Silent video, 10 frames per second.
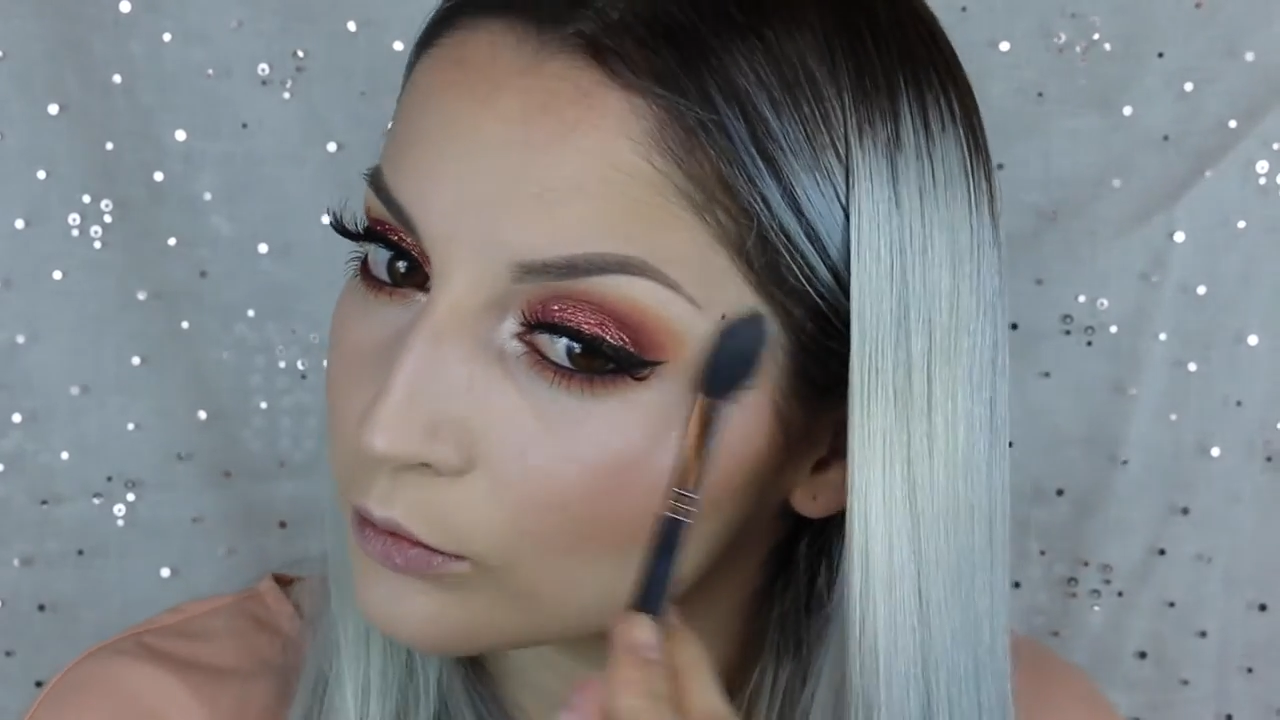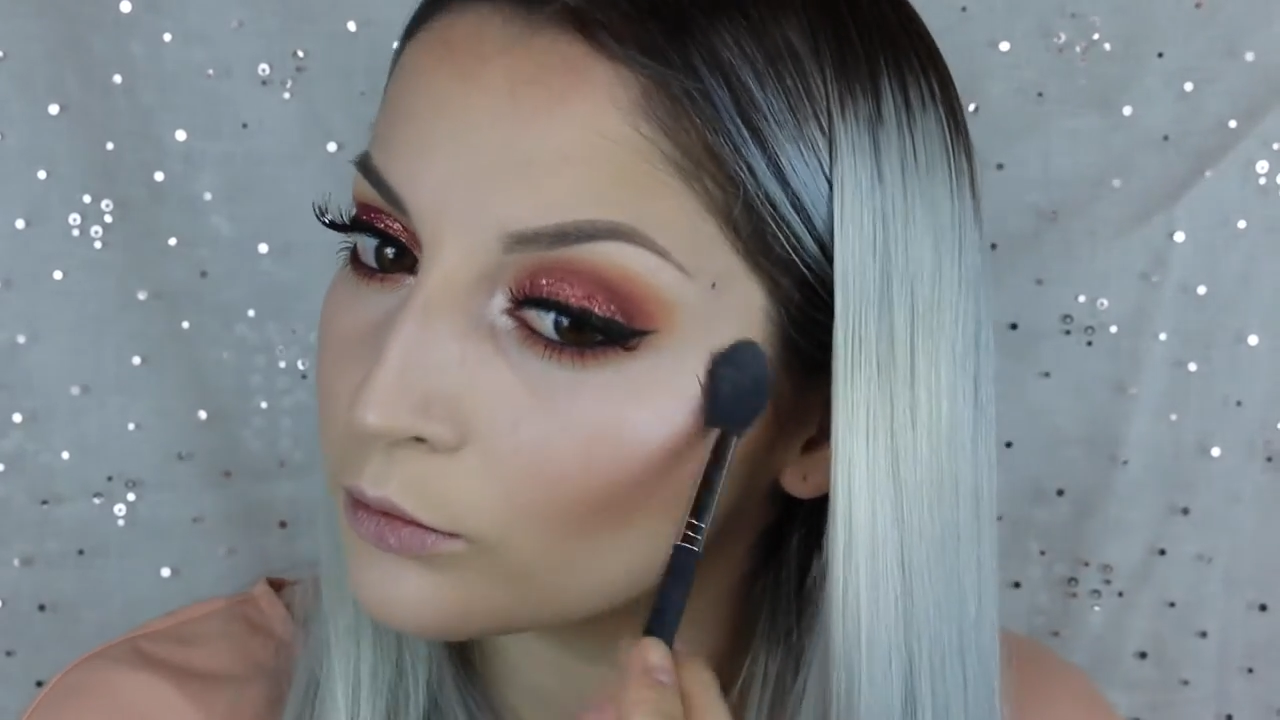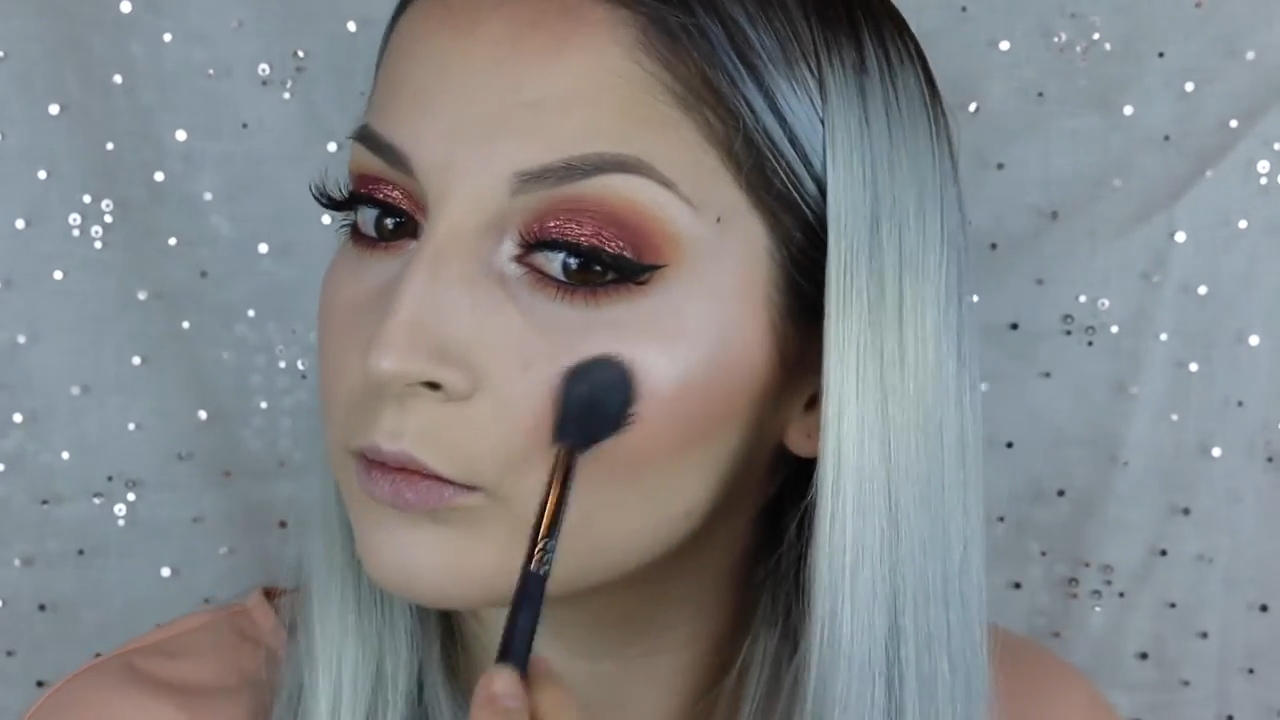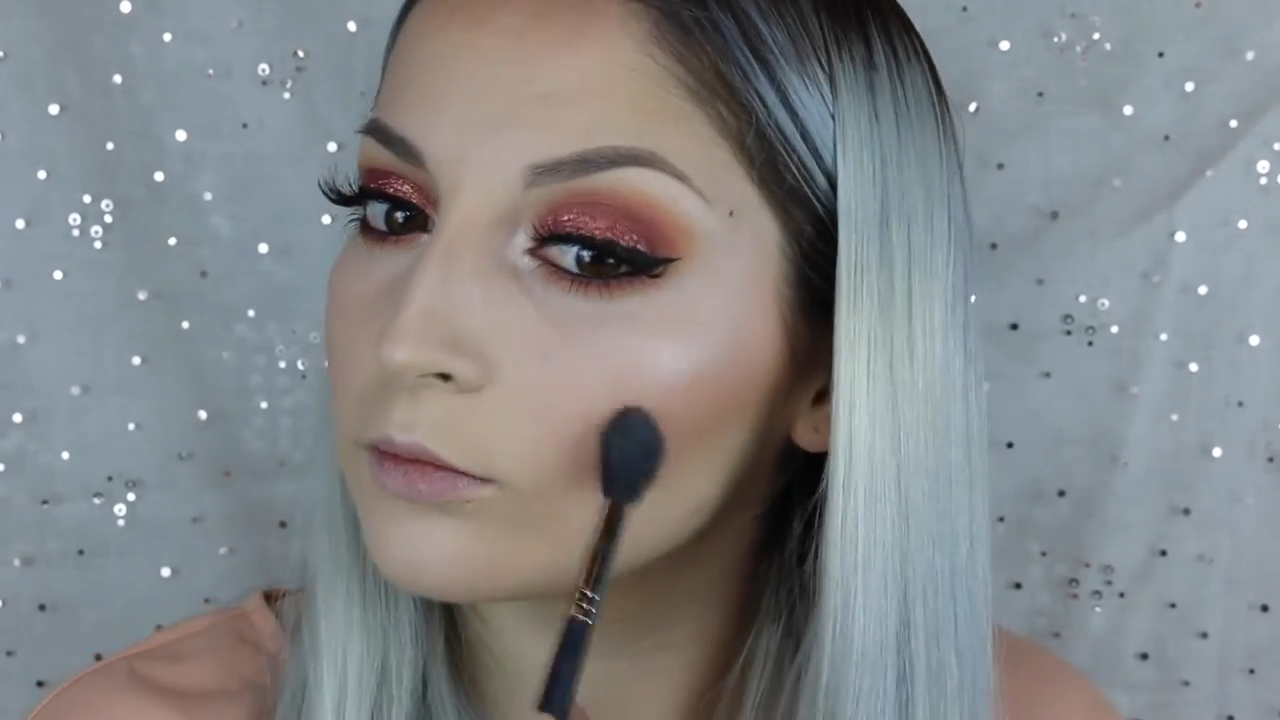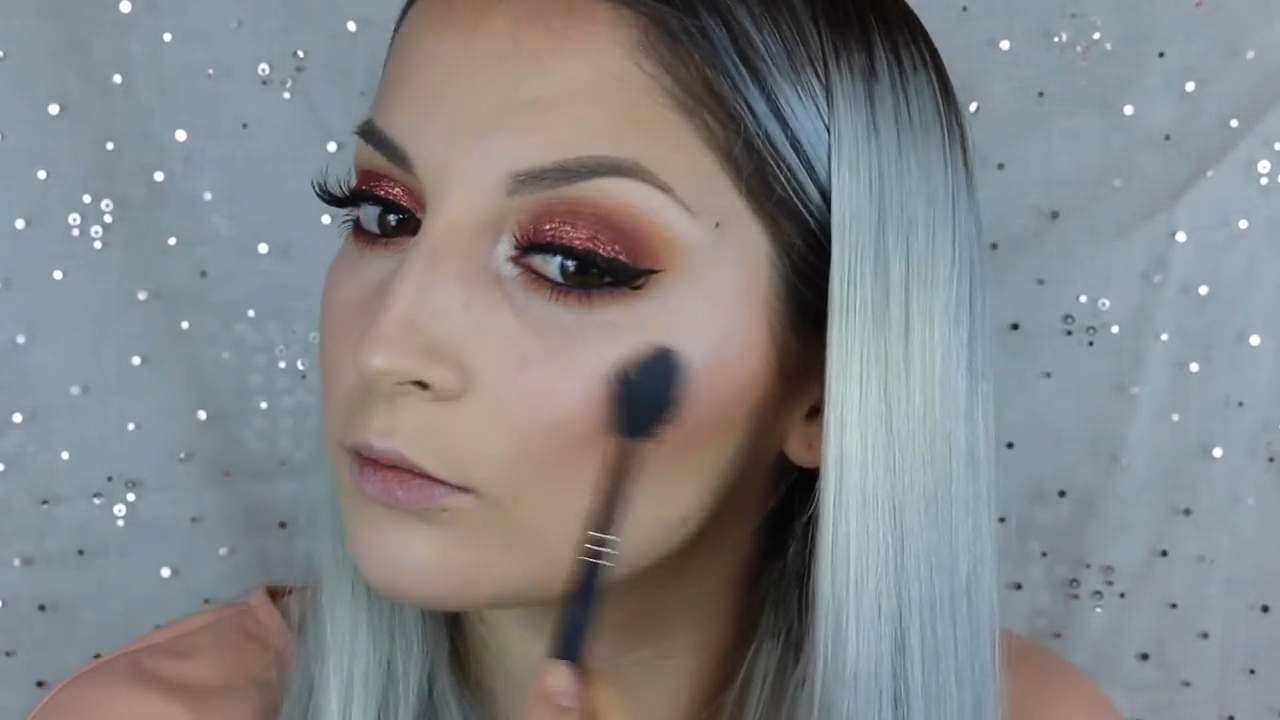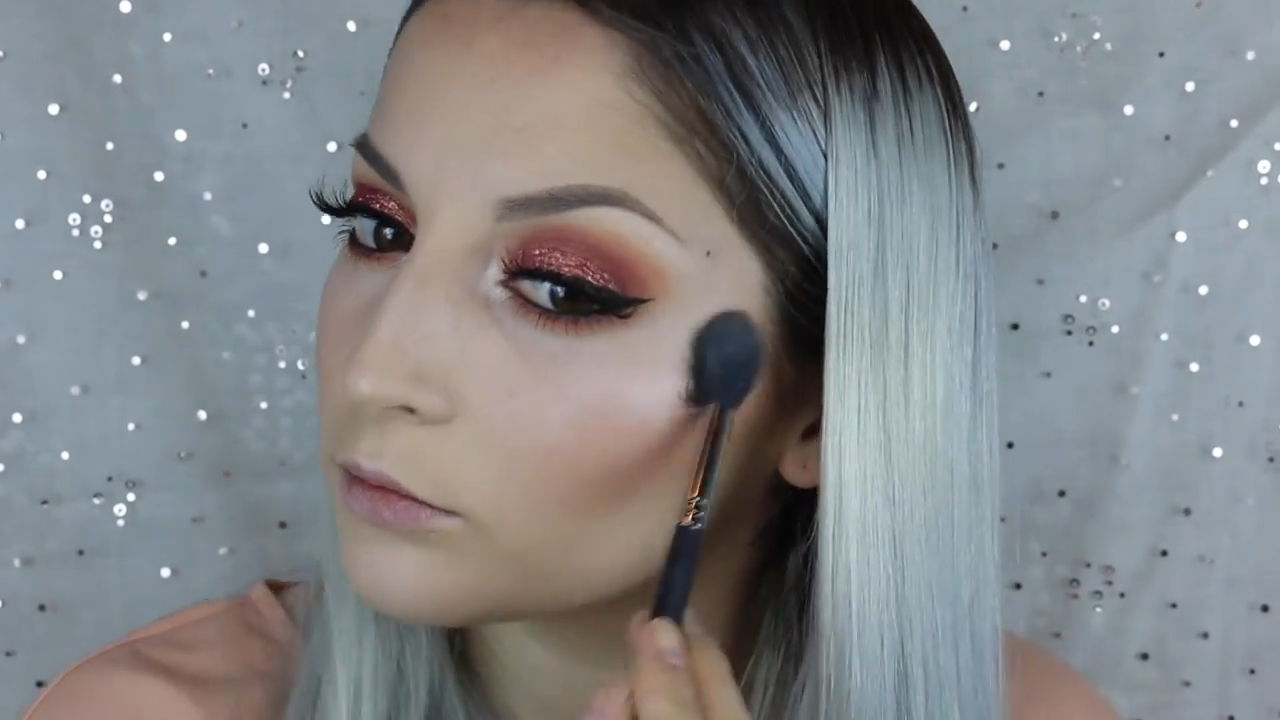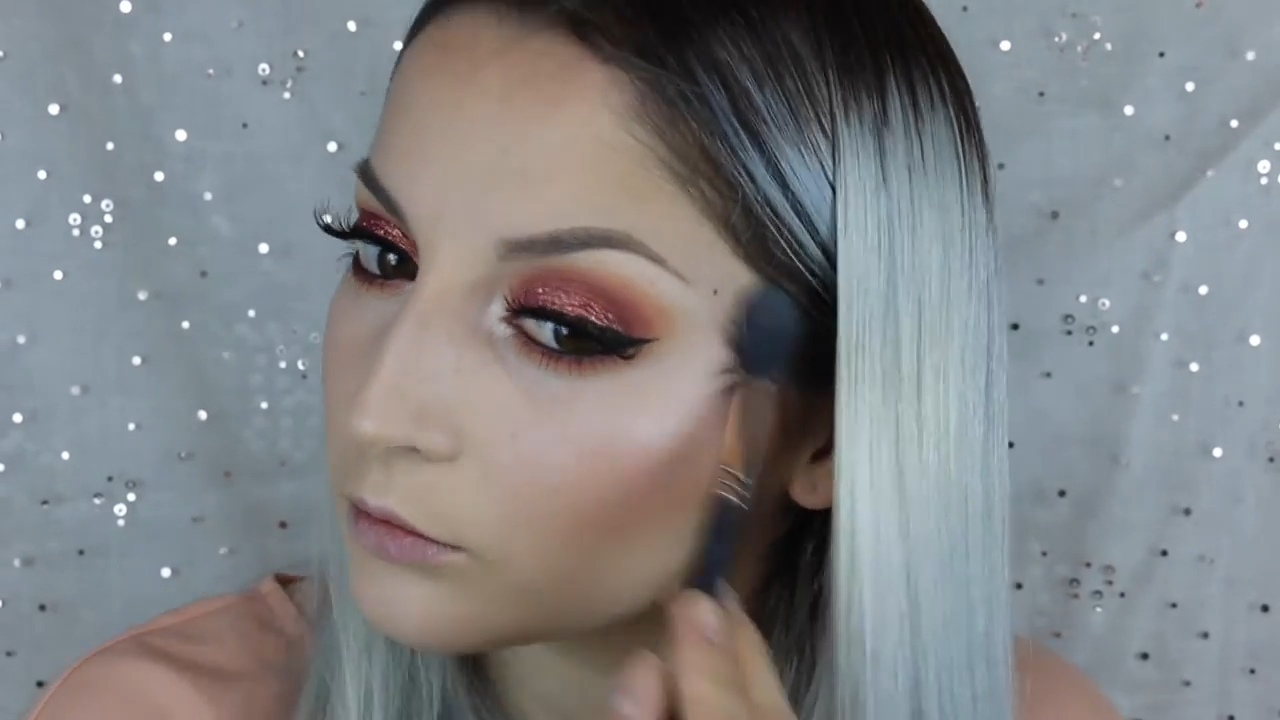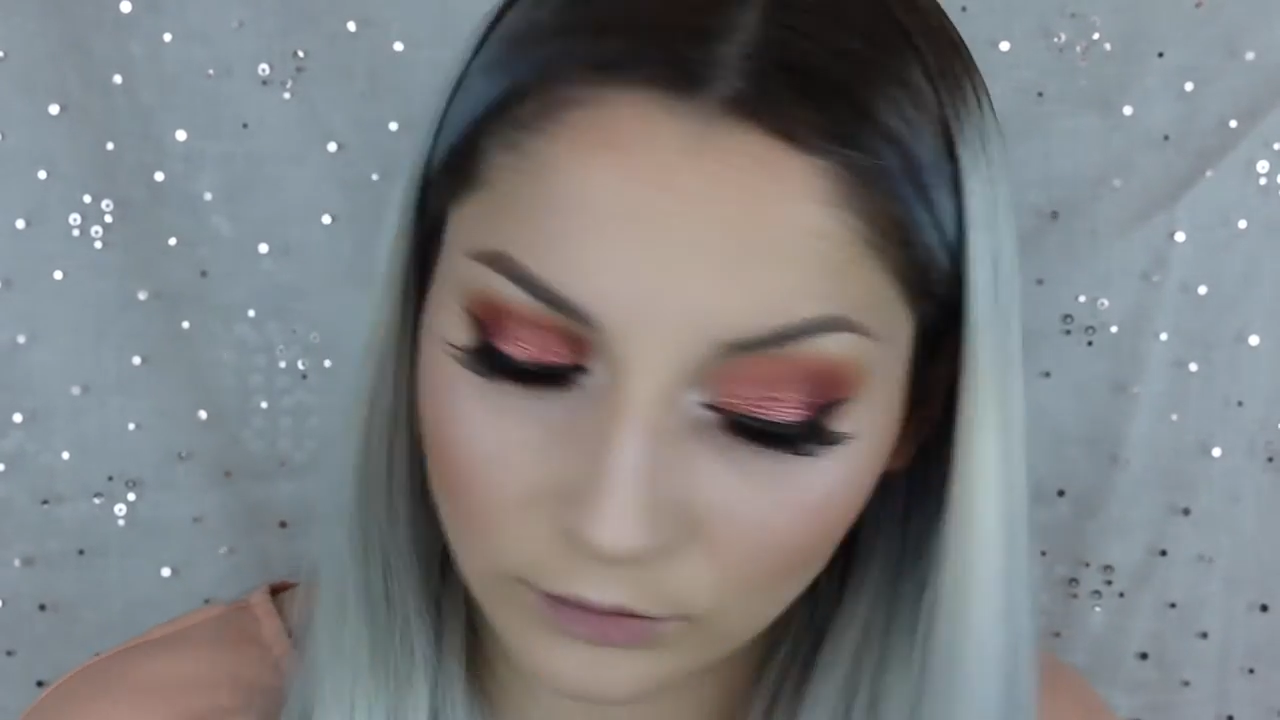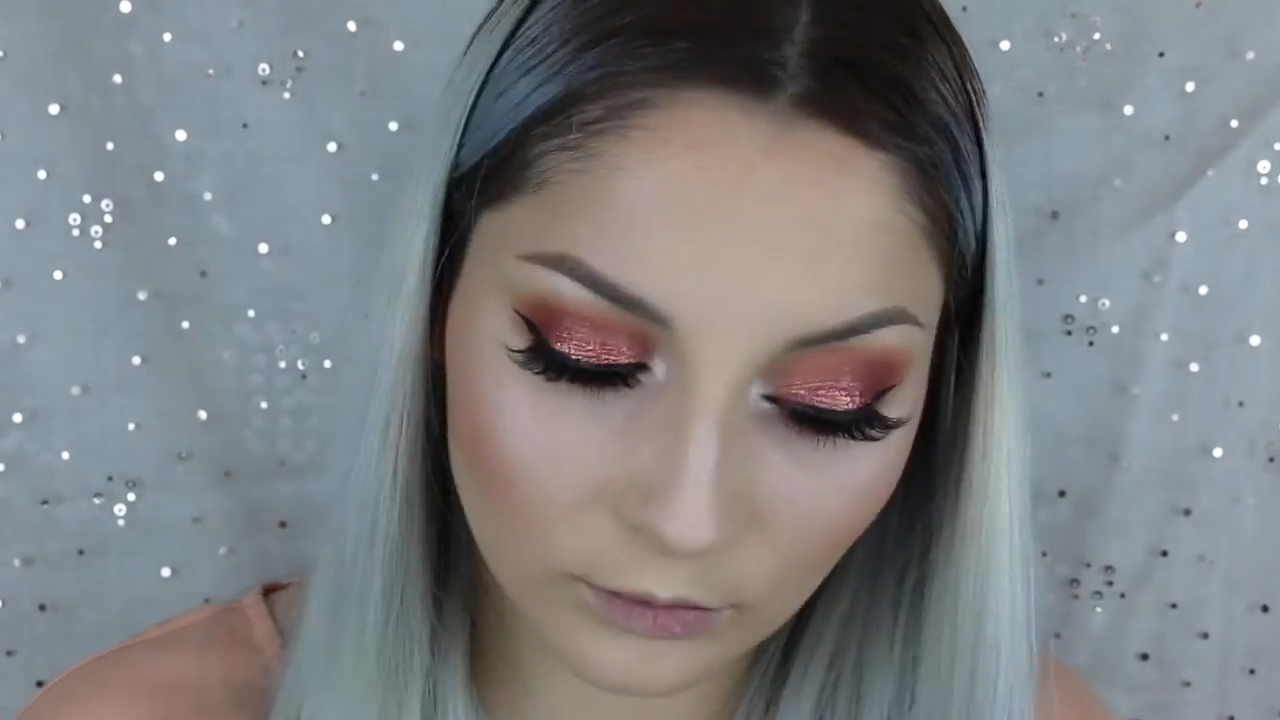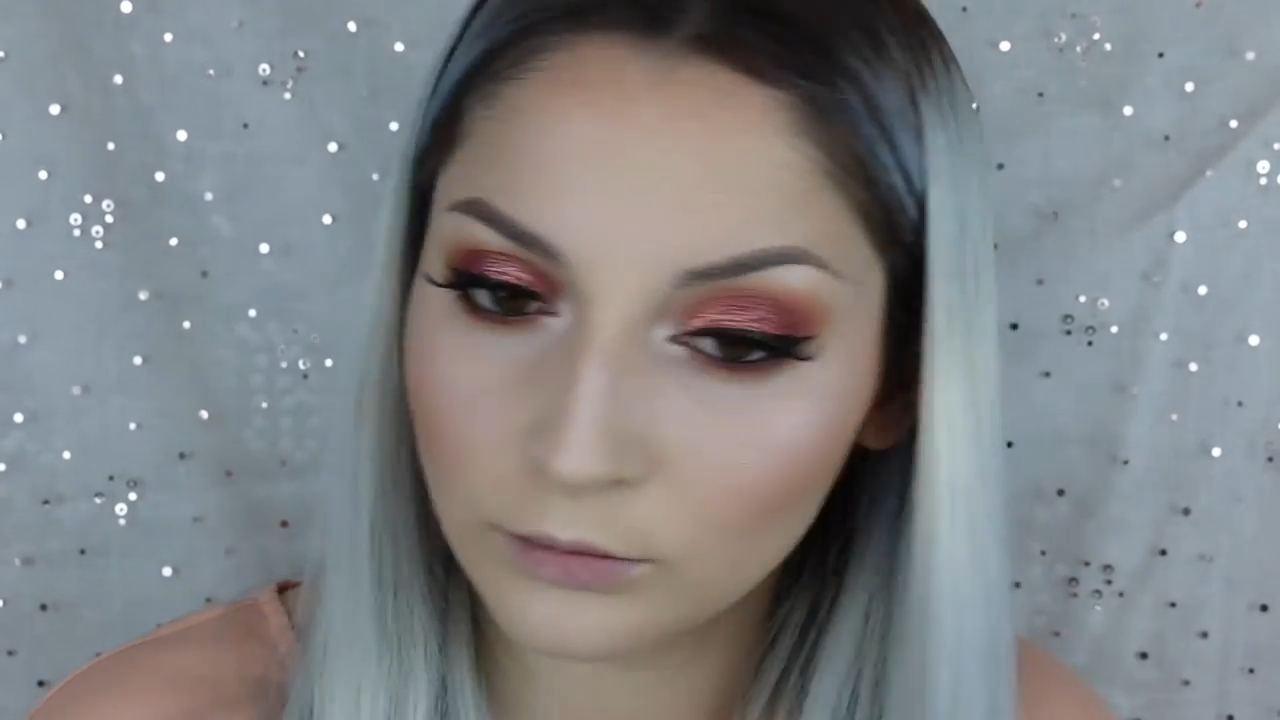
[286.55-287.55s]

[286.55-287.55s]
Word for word: I just put that